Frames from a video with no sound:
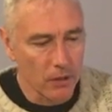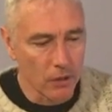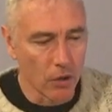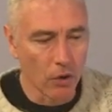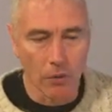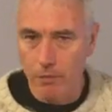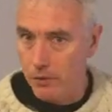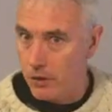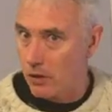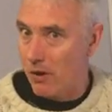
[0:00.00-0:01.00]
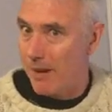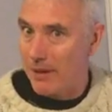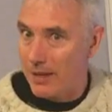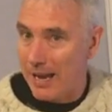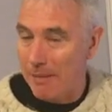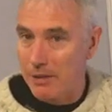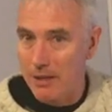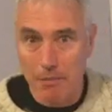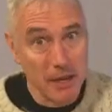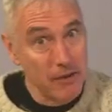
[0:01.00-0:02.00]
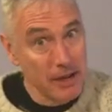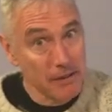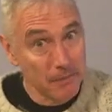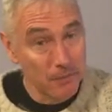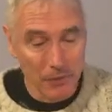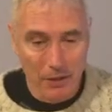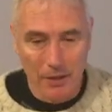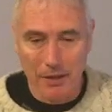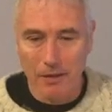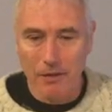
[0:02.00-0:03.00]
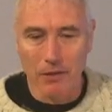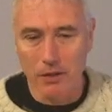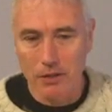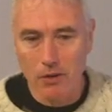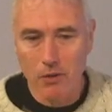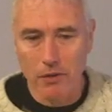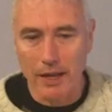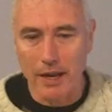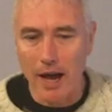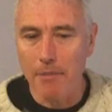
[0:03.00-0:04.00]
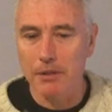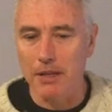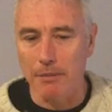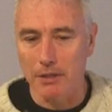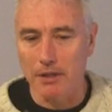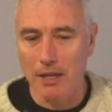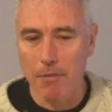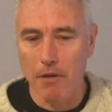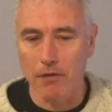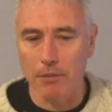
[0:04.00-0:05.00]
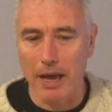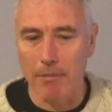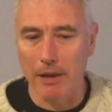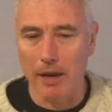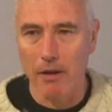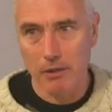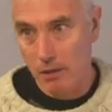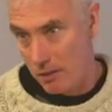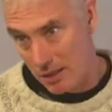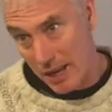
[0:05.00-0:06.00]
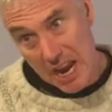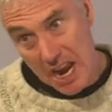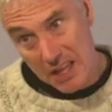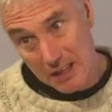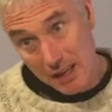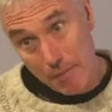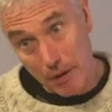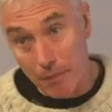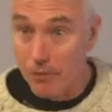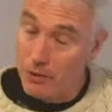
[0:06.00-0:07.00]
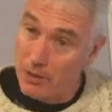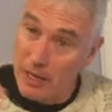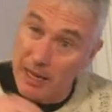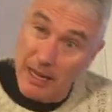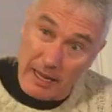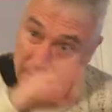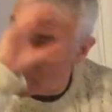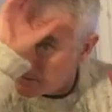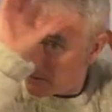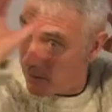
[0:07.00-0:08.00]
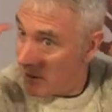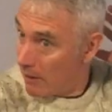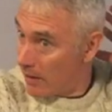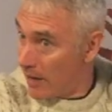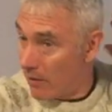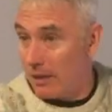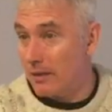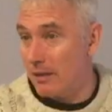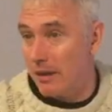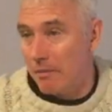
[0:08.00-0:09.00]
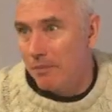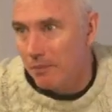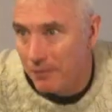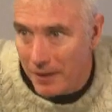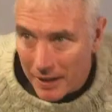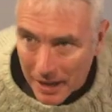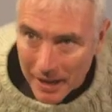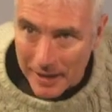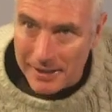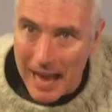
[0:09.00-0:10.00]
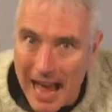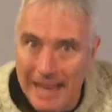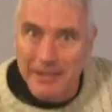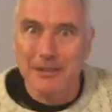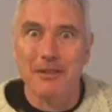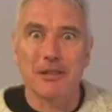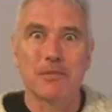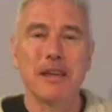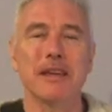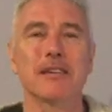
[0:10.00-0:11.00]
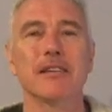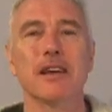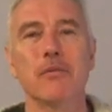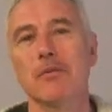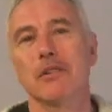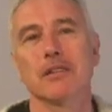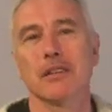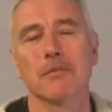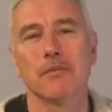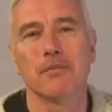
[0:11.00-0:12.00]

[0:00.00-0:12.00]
You're describing the captain appearing, verse 2, then up steps the skipper from down below, so see the skipper, see his, his hat, so to speak, it's a